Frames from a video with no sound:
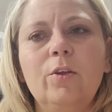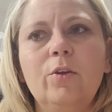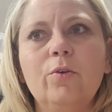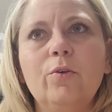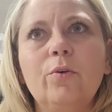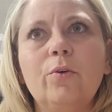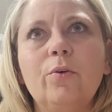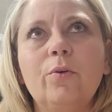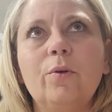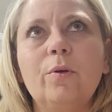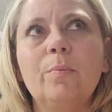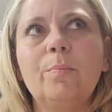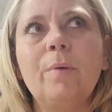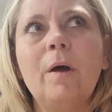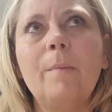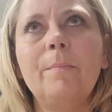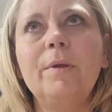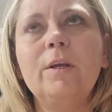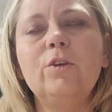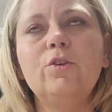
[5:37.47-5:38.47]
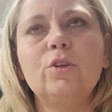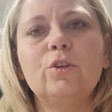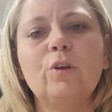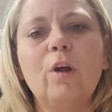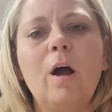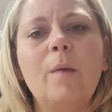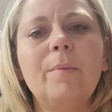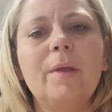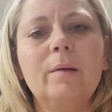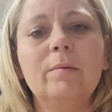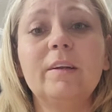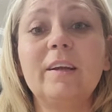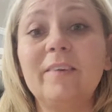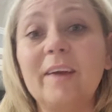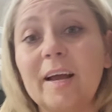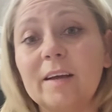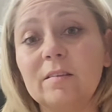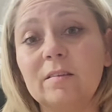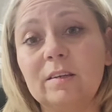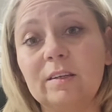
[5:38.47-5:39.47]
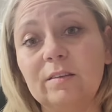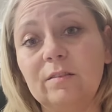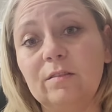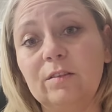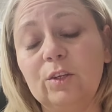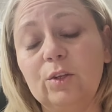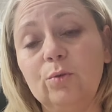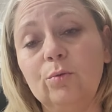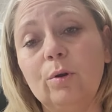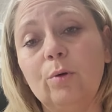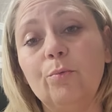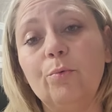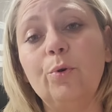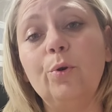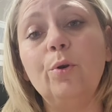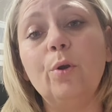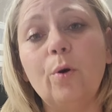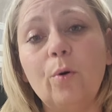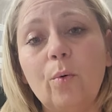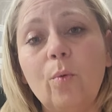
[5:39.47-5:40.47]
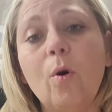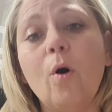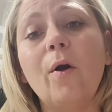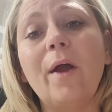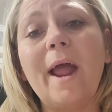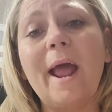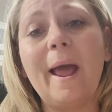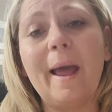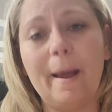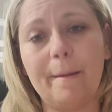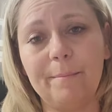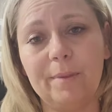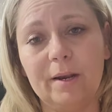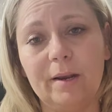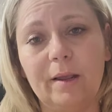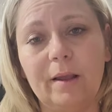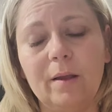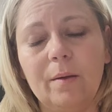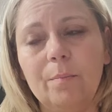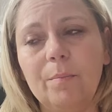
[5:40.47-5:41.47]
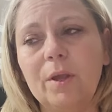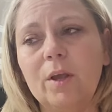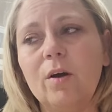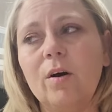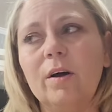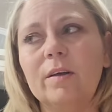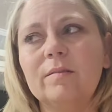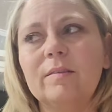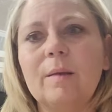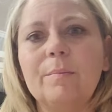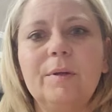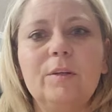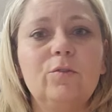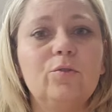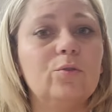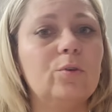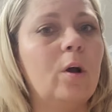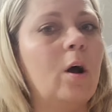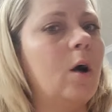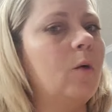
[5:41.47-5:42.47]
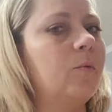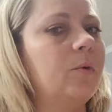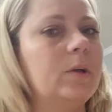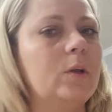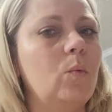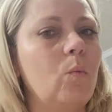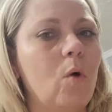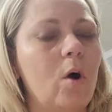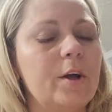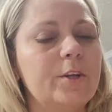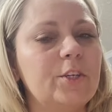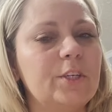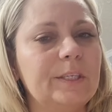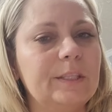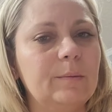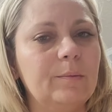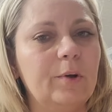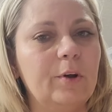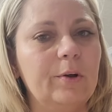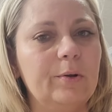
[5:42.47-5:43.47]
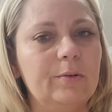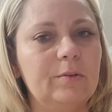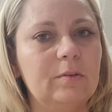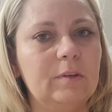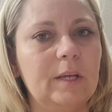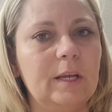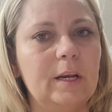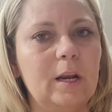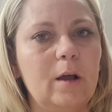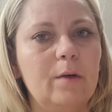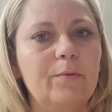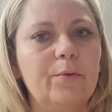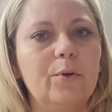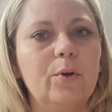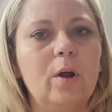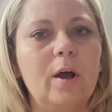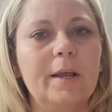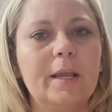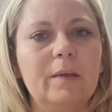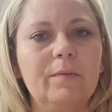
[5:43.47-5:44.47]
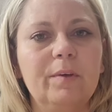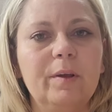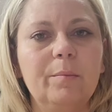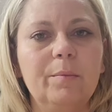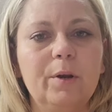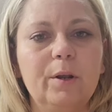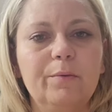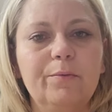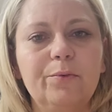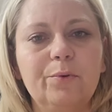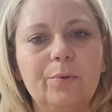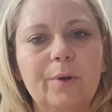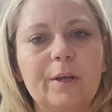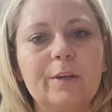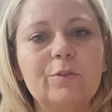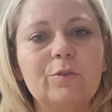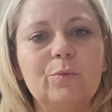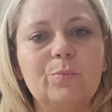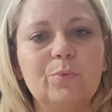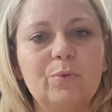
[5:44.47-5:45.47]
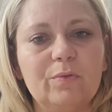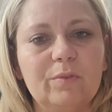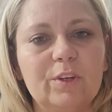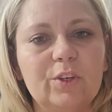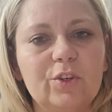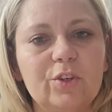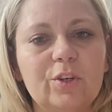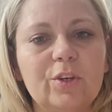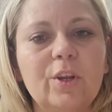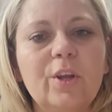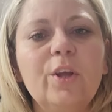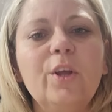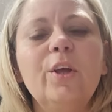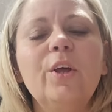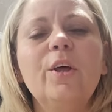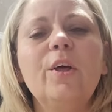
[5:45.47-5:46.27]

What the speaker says: Your puppy should not be able to have accidents that you don't know are happening, because that means you're not really watching them closely enough. You're not giving them enough direct supervision.